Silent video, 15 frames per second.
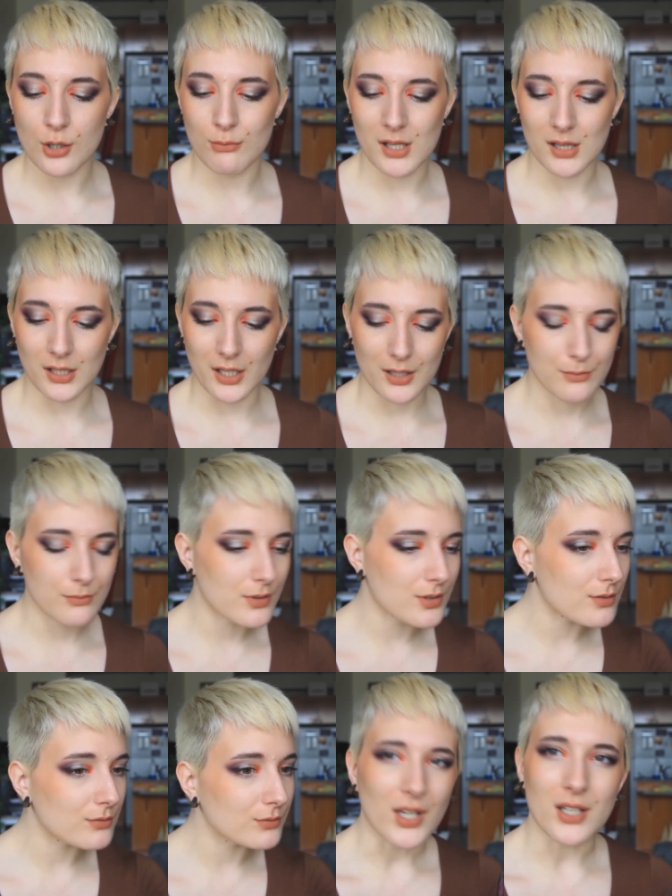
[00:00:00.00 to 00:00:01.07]
on my
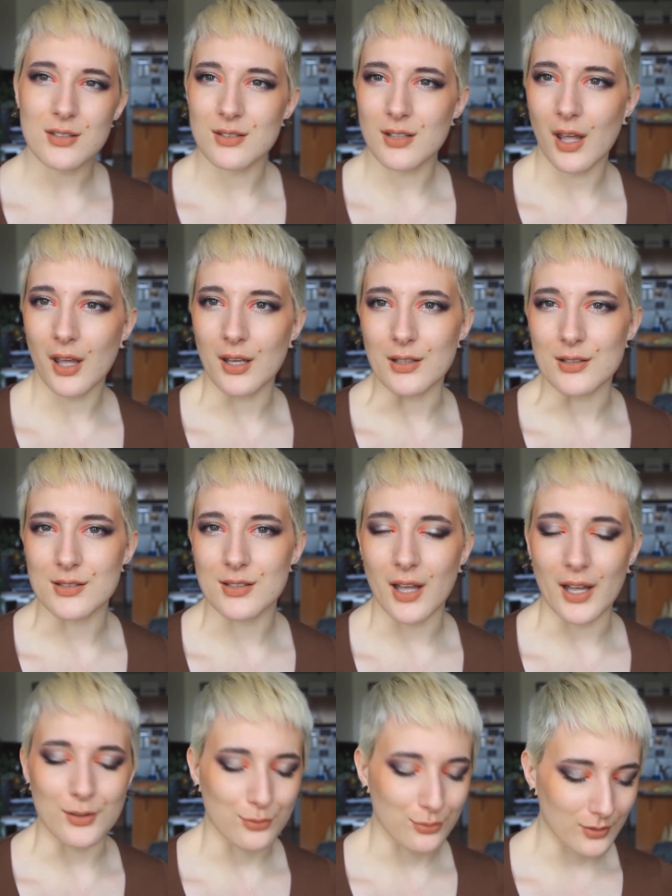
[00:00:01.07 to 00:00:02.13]
lips. That's nice.
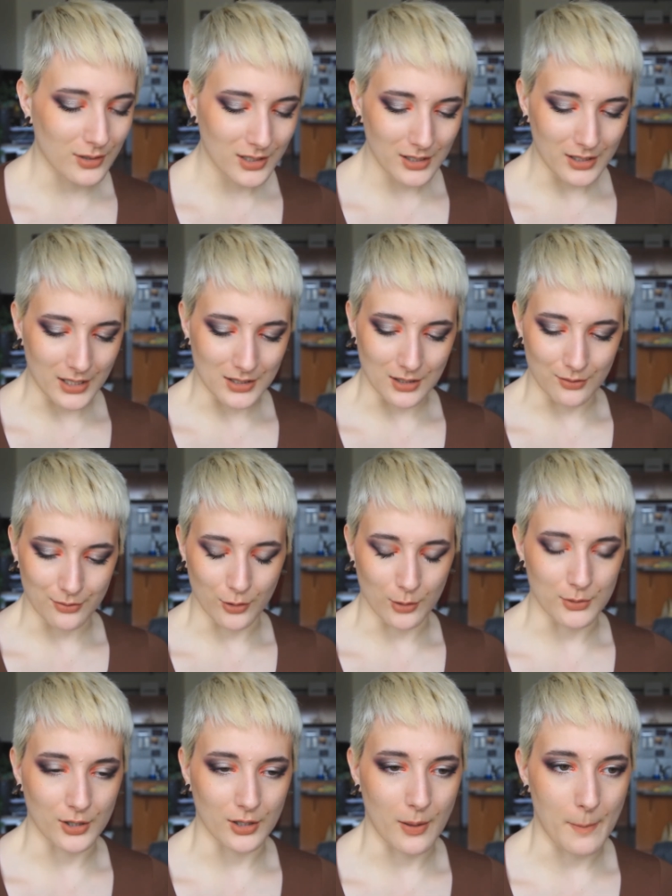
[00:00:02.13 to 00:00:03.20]
I really like that
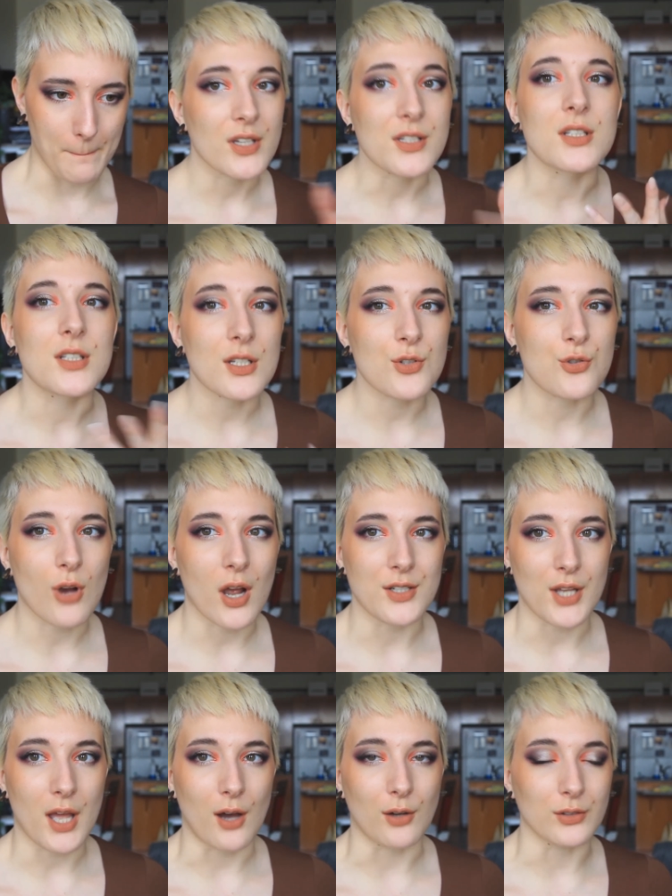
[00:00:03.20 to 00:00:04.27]
formula because it does dry
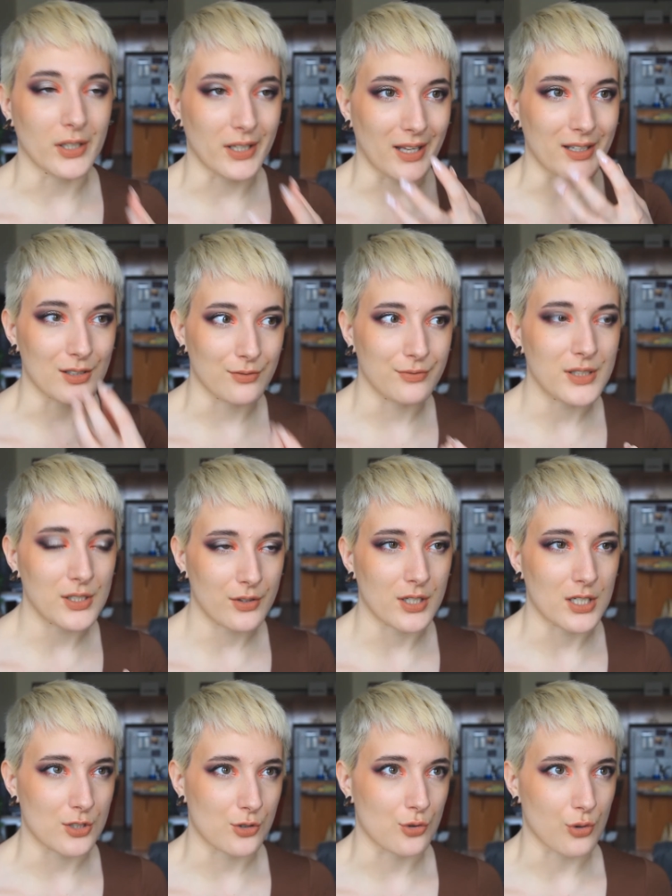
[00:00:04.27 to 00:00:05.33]
down. Like I can feel that
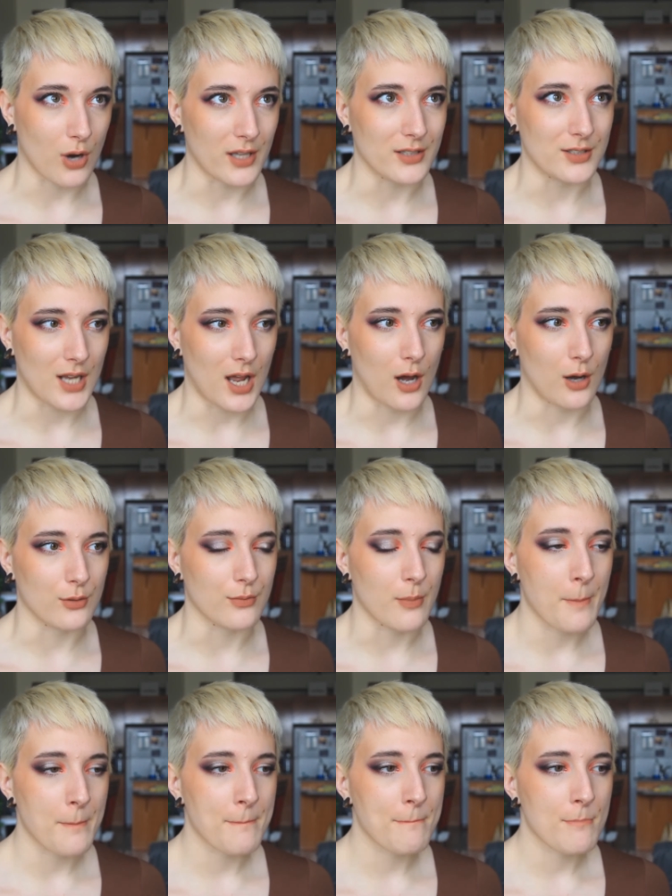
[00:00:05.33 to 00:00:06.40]
it's dried down,
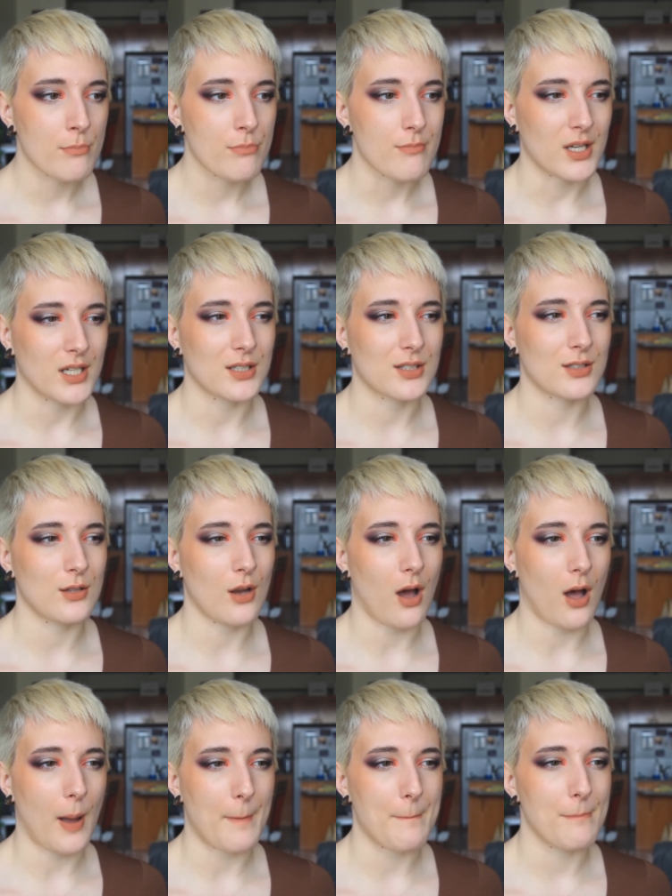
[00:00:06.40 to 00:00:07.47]
but it's
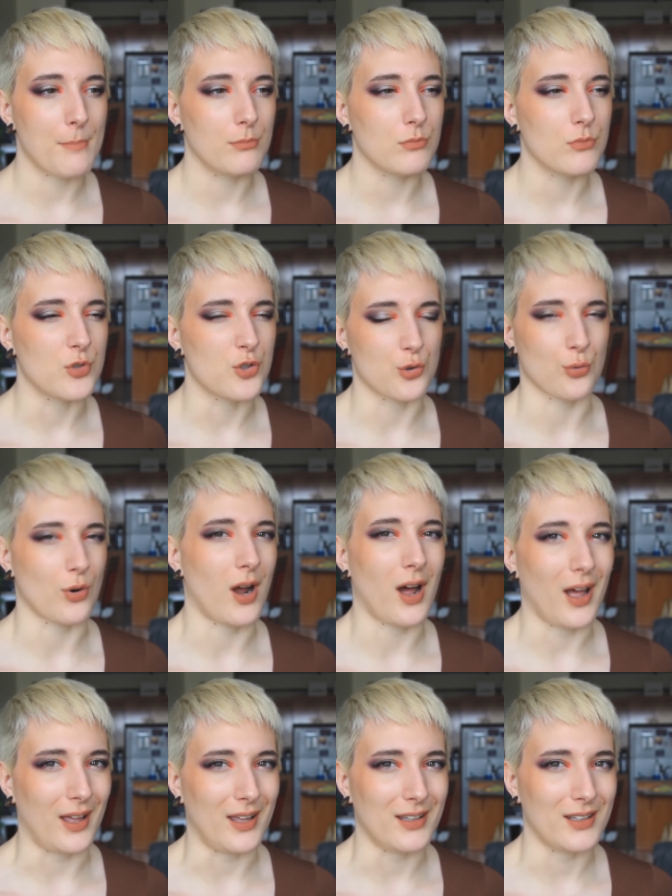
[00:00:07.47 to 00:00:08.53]
not
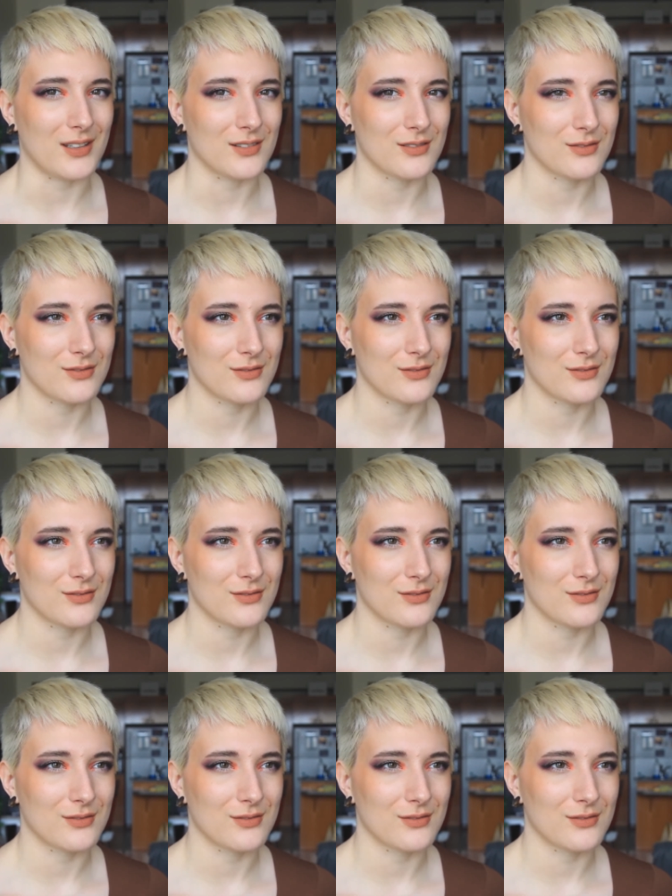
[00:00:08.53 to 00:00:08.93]
dry,